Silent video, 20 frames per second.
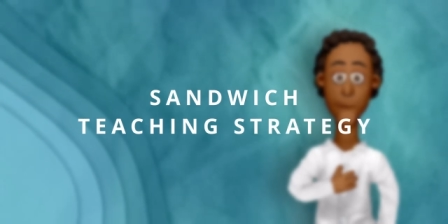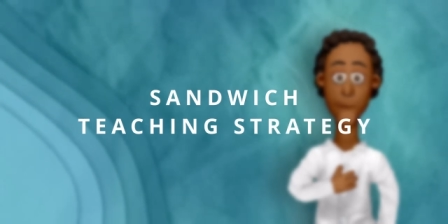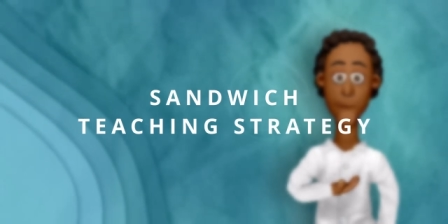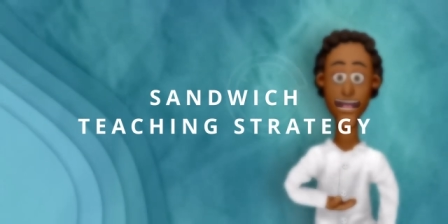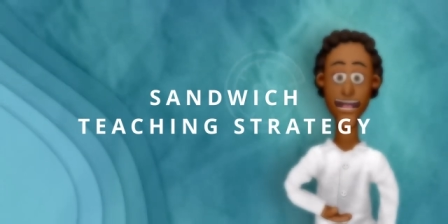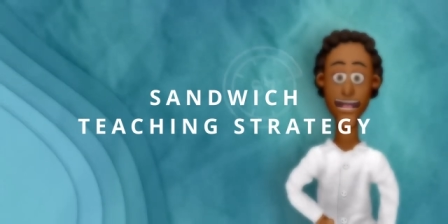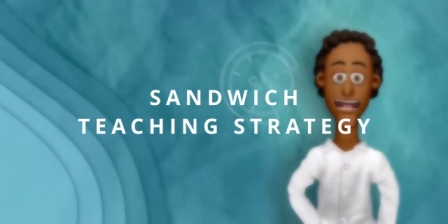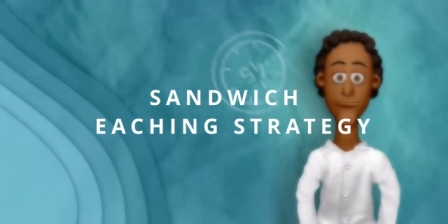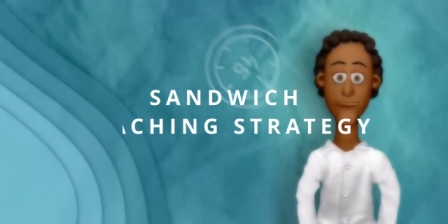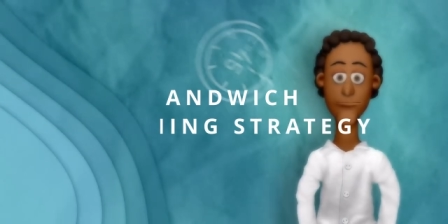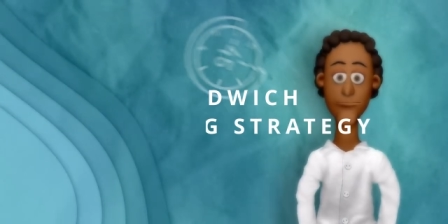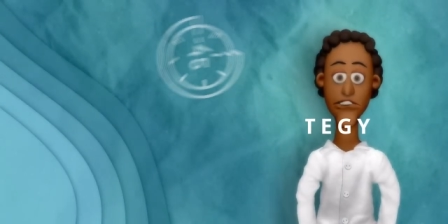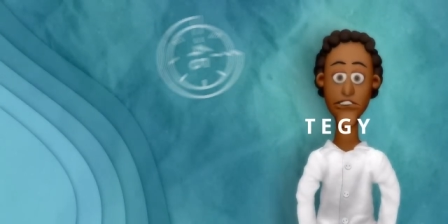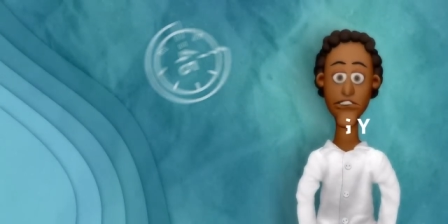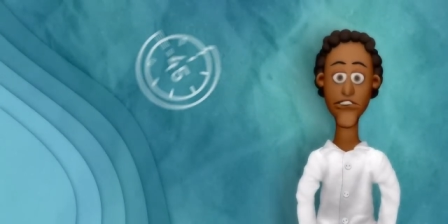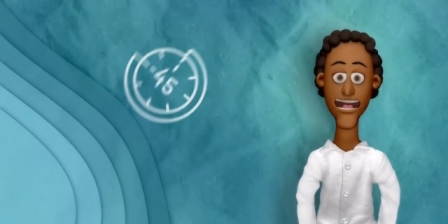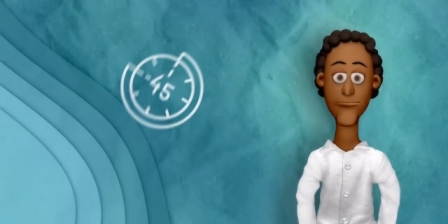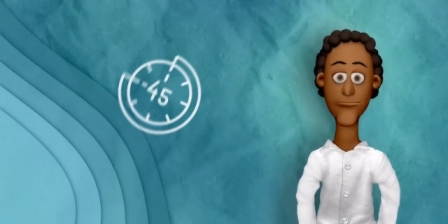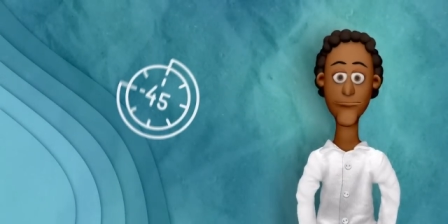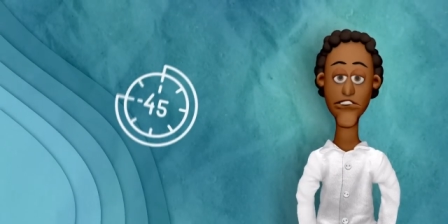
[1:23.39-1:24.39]
In a typical
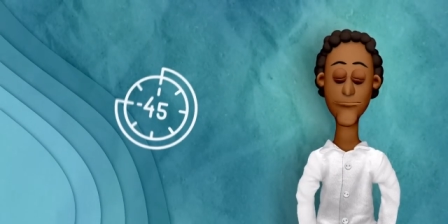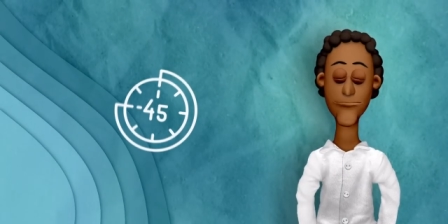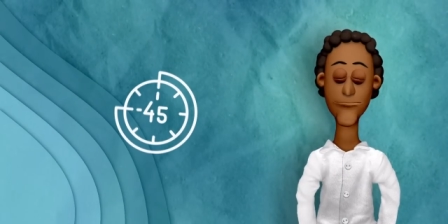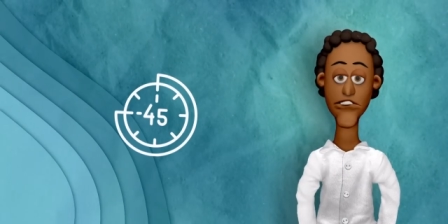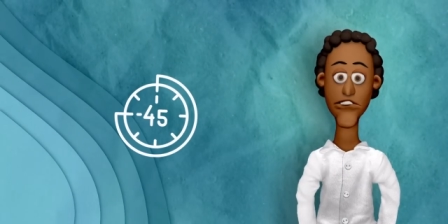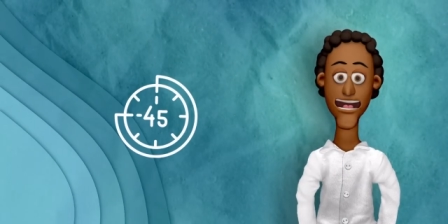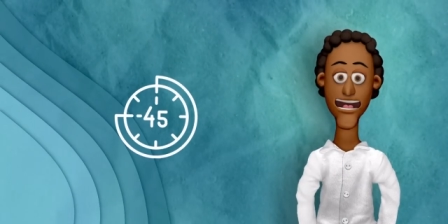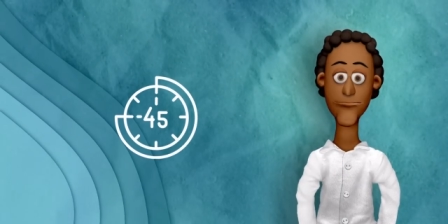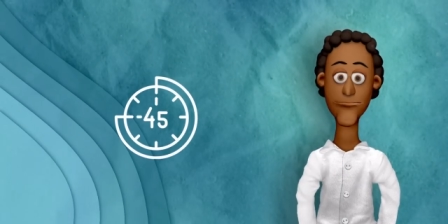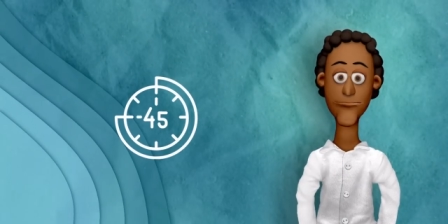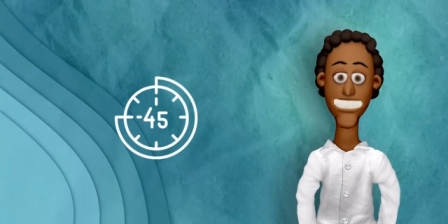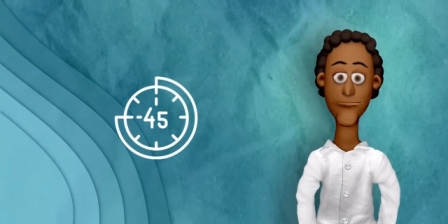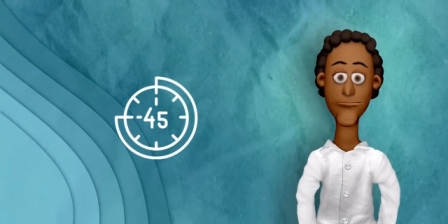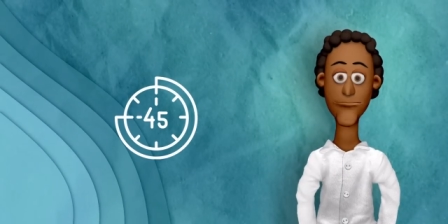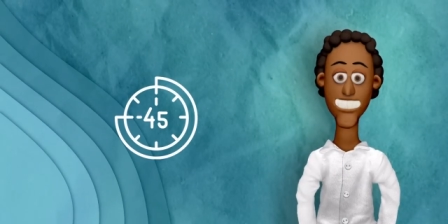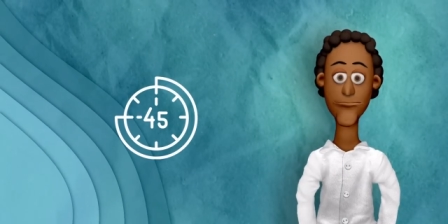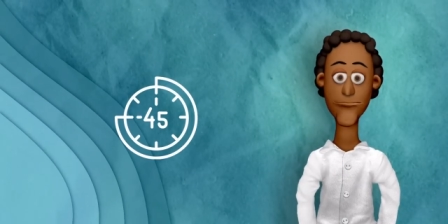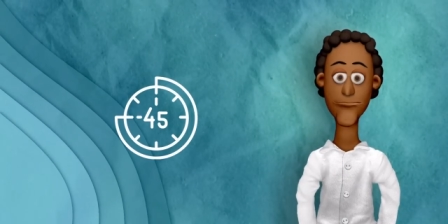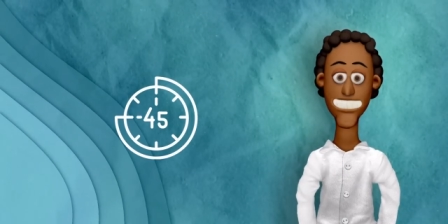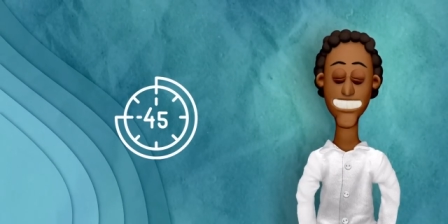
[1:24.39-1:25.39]
45-minute
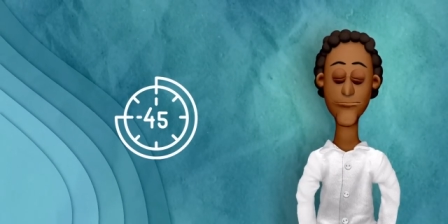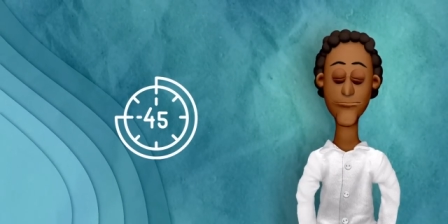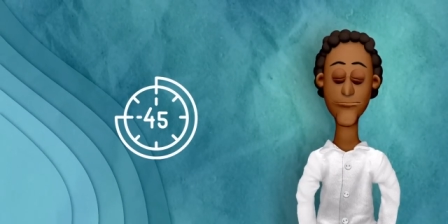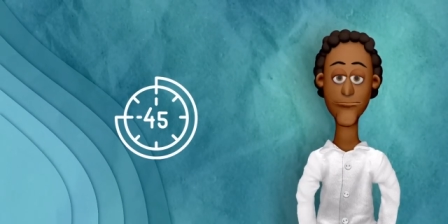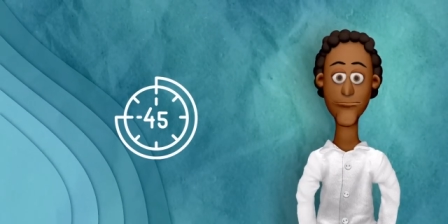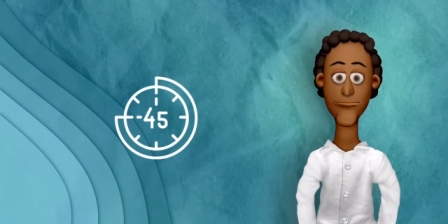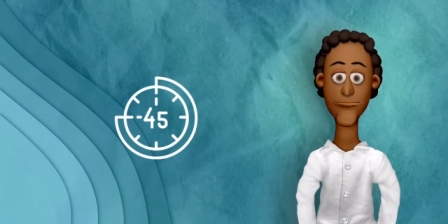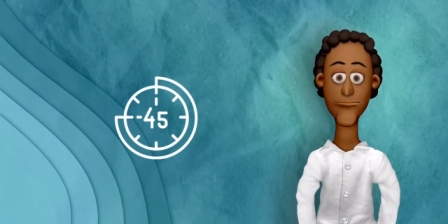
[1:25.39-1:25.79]
teaching slot,